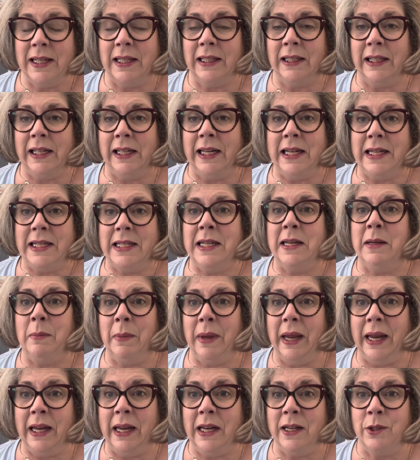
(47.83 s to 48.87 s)
at least it
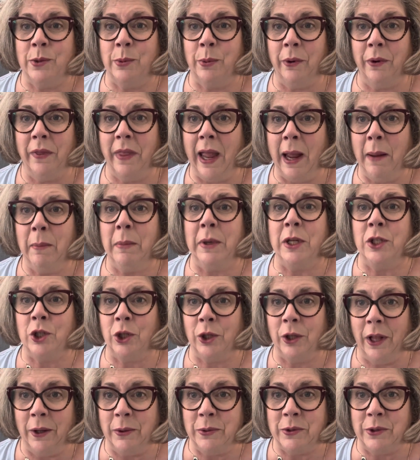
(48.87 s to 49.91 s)
means we're that much
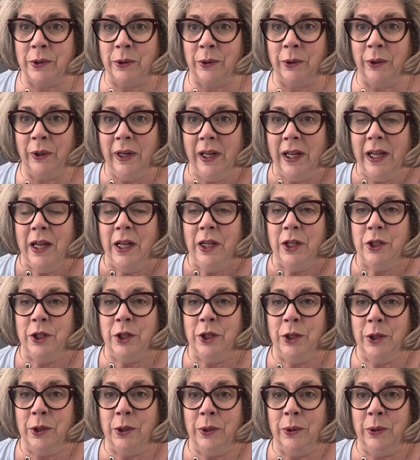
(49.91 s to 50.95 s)
closer
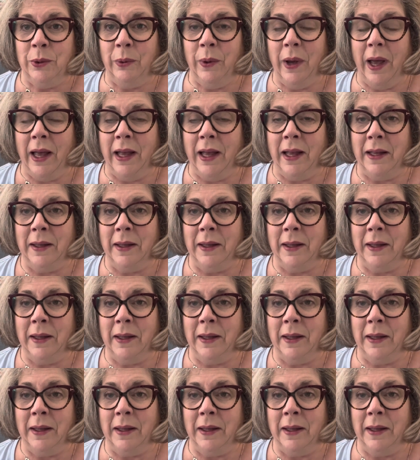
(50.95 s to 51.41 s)
to